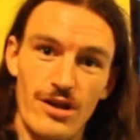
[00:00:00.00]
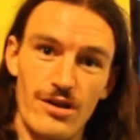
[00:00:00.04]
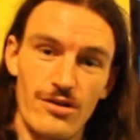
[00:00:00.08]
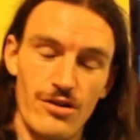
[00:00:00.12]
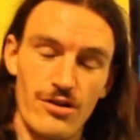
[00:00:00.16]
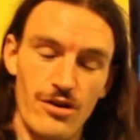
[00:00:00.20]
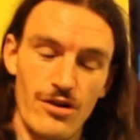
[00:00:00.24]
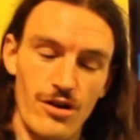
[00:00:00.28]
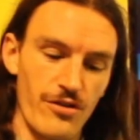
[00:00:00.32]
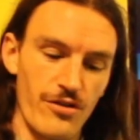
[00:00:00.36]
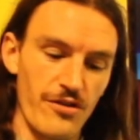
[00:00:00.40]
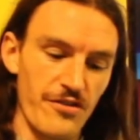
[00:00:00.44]

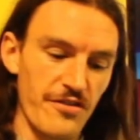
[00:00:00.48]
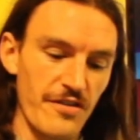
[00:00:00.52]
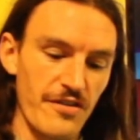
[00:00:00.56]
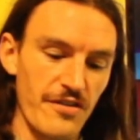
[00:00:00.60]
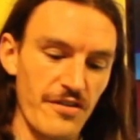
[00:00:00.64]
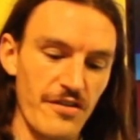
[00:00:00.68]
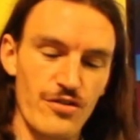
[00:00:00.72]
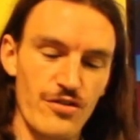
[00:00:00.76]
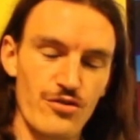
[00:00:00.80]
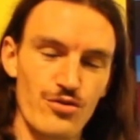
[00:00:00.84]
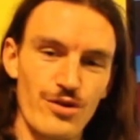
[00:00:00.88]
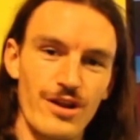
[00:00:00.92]
This
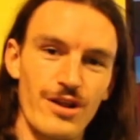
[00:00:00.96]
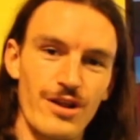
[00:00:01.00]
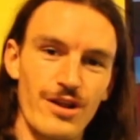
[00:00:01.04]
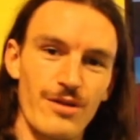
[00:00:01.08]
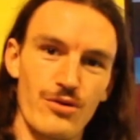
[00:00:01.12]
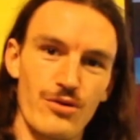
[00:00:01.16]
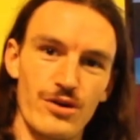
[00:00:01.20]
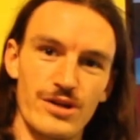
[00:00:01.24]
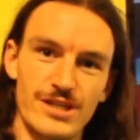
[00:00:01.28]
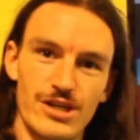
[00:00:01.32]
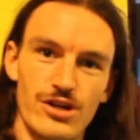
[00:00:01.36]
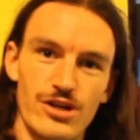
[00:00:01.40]
isn't 3D
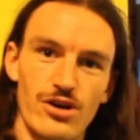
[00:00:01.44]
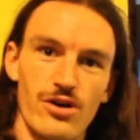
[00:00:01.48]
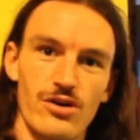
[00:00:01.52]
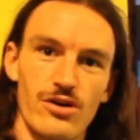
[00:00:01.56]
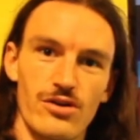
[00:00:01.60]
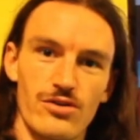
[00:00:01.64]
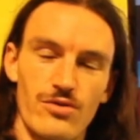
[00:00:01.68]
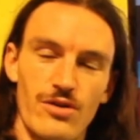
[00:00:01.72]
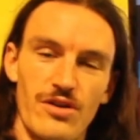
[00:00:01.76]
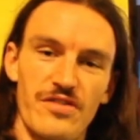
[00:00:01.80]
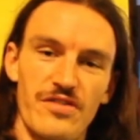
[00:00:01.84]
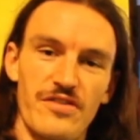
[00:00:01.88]
printed
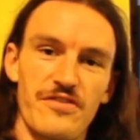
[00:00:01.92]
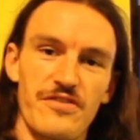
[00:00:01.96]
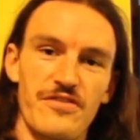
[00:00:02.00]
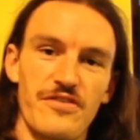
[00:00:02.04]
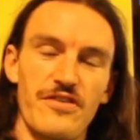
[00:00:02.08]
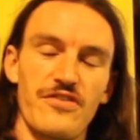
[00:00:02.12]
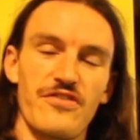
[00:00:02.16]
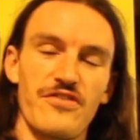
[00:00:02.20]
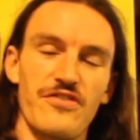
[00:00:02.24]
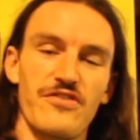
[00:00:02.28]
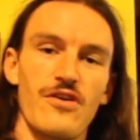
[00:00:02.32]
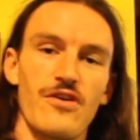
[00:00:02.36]
concrete. This
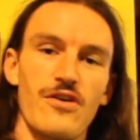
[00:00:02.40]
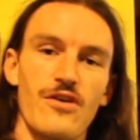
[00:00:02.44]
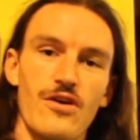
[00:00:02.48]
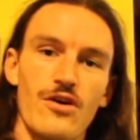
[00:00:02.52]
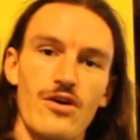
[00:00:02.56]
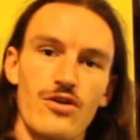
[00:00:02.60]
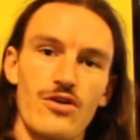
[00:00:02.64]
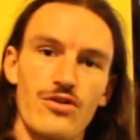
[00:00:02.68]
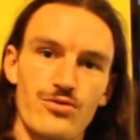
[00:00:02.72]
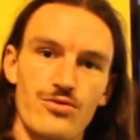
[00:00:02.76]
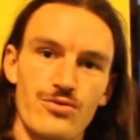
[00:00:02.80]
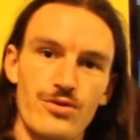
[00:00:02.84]
is
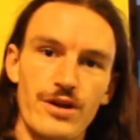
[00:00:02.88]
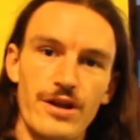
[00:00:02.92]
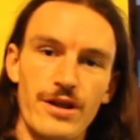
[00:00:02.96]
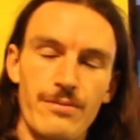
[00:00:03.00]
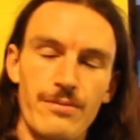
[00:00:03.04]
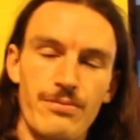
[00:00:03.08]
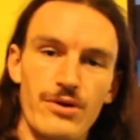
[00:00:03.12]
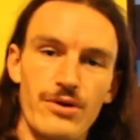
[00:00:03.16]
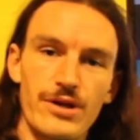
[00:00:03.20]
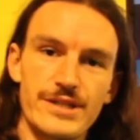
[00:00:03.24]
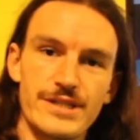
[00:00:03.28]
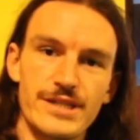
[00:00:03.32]
3D
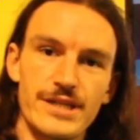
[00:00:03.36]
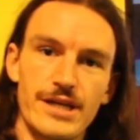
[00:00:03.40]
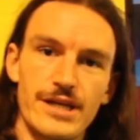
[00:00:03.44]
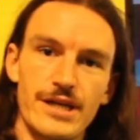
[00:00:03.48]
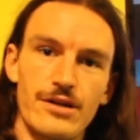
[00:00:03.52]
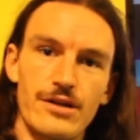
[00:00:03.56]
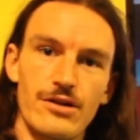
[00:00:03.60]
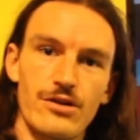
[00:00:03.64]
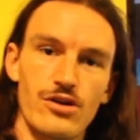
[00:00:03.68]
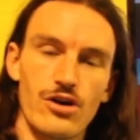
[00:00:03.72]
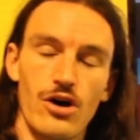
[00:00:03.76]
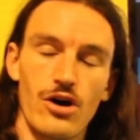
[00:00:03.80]
printed
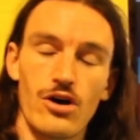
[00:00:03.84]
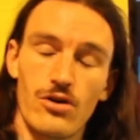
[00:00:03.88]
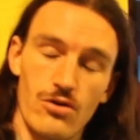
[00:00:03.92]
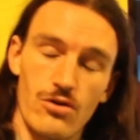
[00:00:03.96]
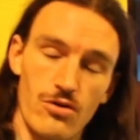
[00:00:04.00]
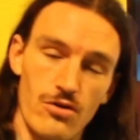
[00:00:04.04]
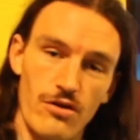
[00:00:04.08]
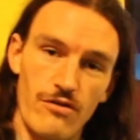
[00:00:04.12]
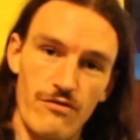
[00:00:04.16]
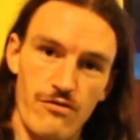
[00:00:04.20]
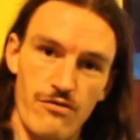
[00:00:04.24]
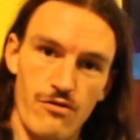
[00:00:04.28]

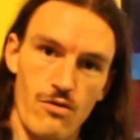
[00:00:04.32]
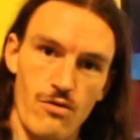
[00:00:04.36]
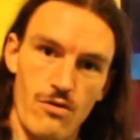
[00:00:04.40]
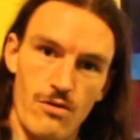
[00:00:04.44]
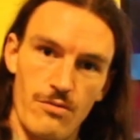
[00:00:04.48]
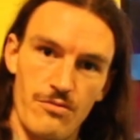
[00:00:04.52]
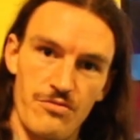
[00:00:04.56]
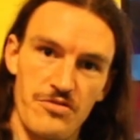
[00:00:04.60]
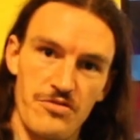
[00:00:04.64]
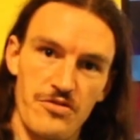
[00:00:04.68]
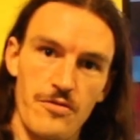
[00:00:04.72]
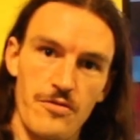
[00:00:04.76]
concrete forms.